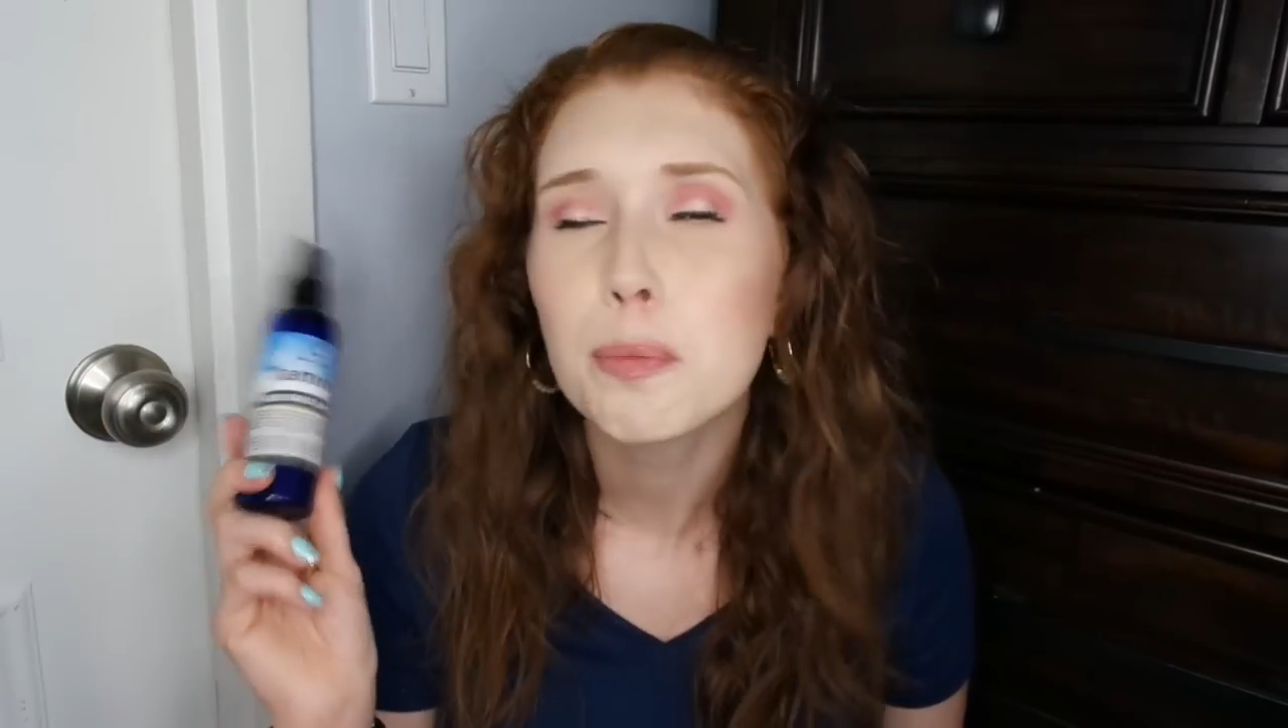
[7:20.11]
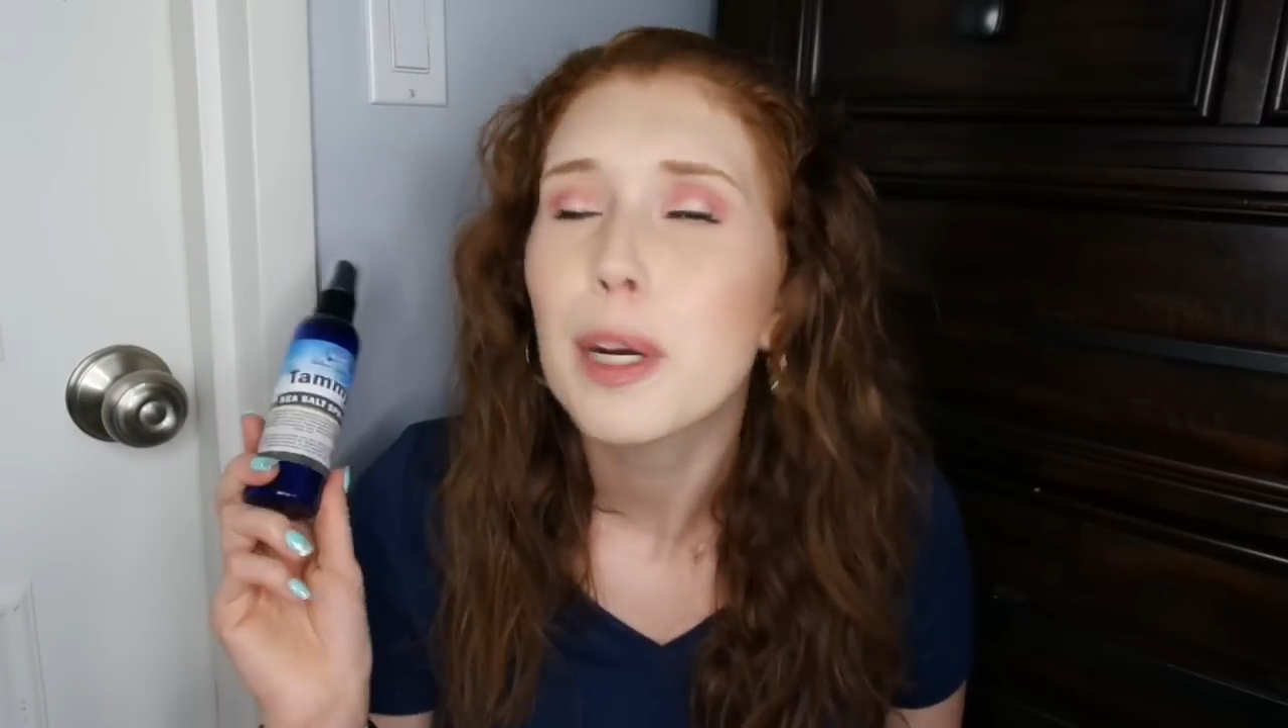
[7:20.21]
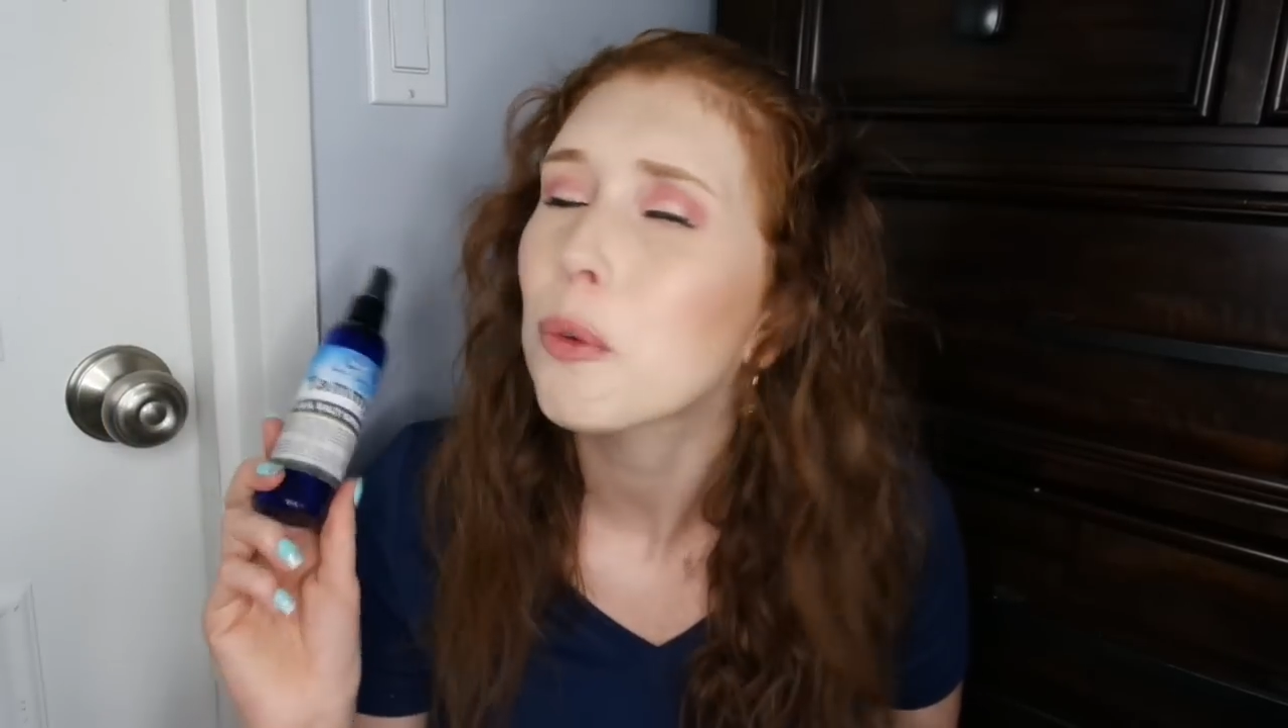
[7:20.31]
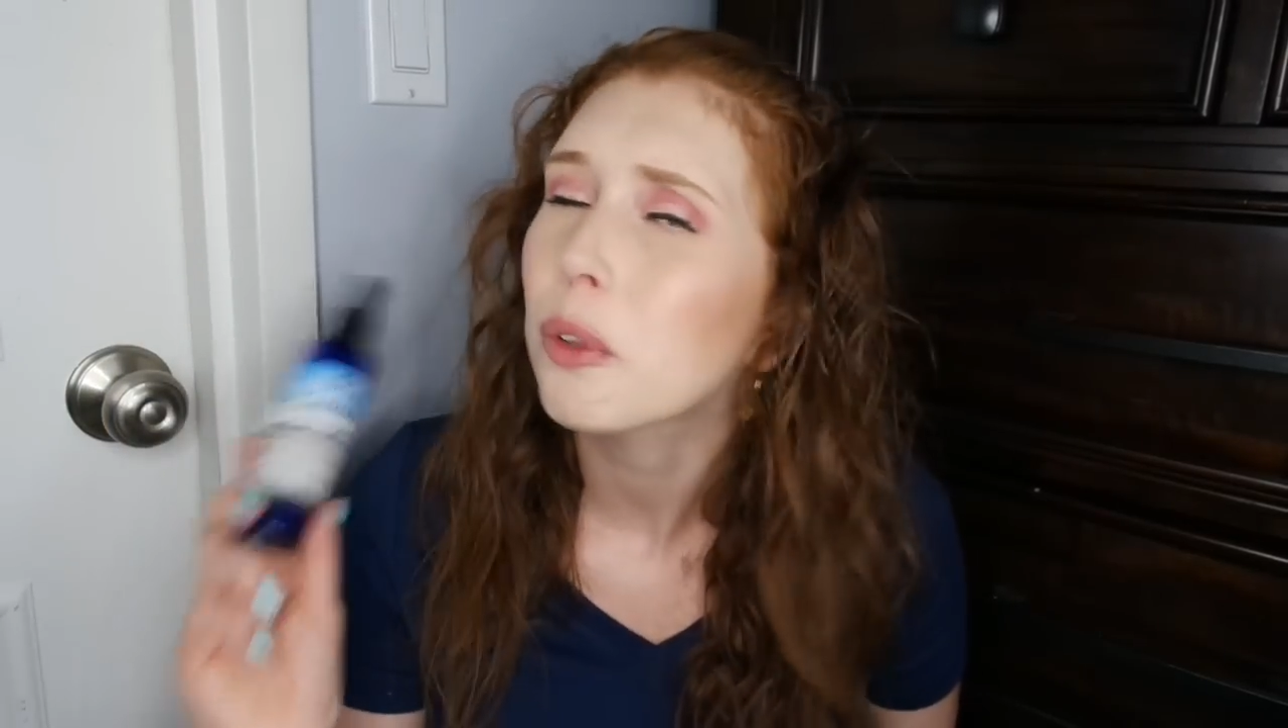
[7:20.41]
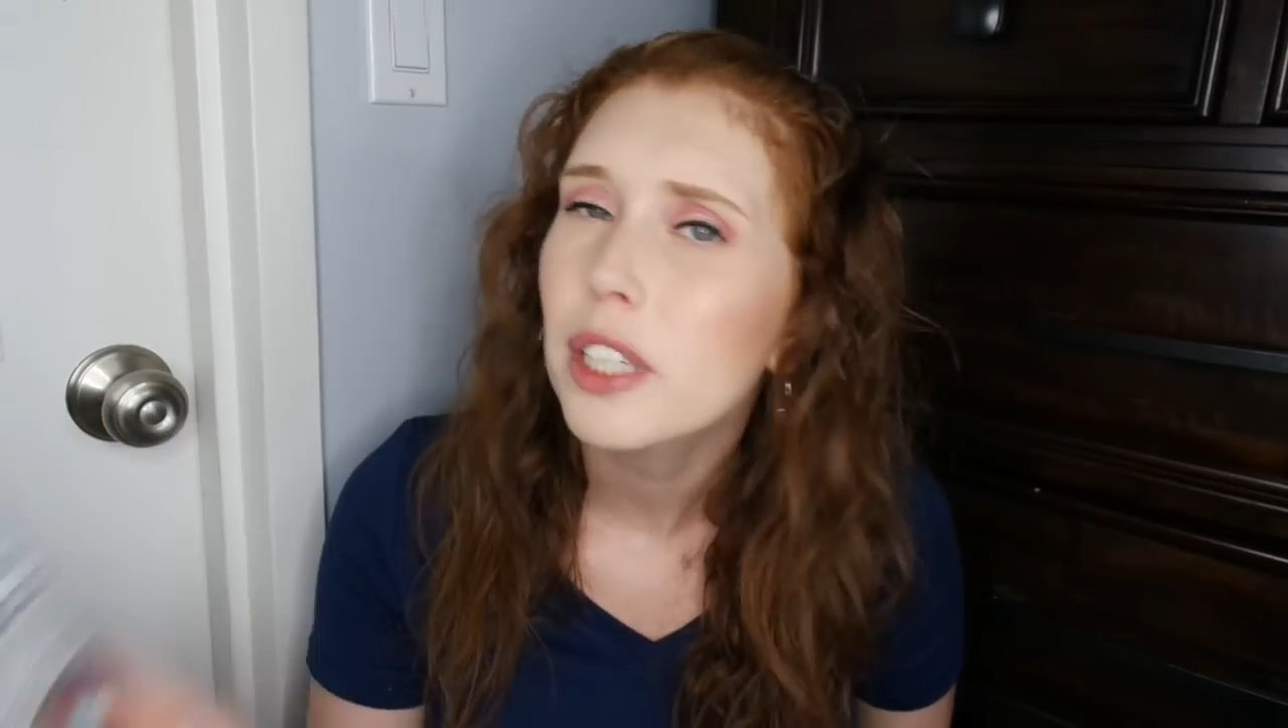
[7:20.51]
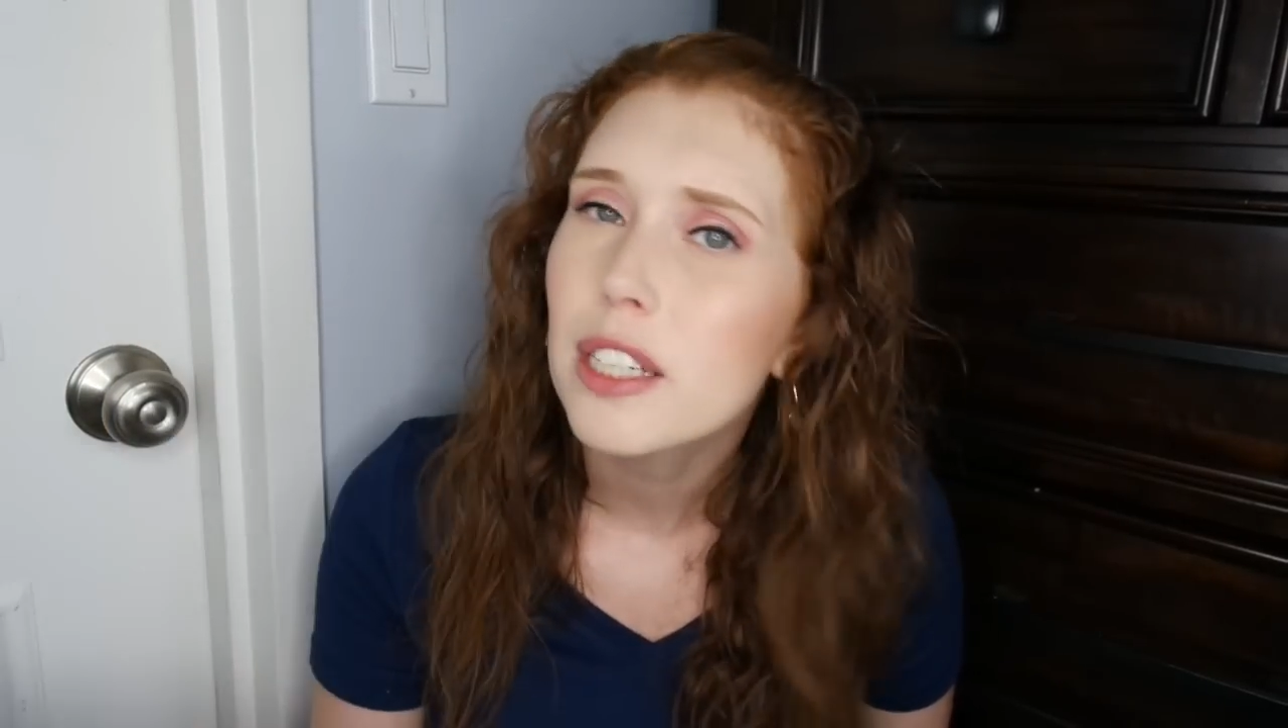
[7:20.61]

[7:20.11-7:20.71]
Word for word: spray really